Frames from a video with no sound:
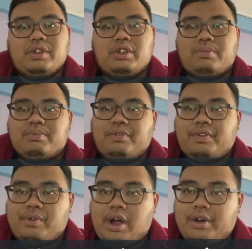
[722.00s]
not move
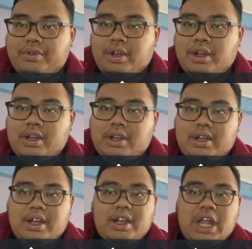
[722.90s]
around
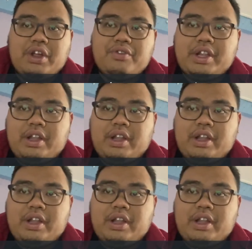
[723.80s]
and accurate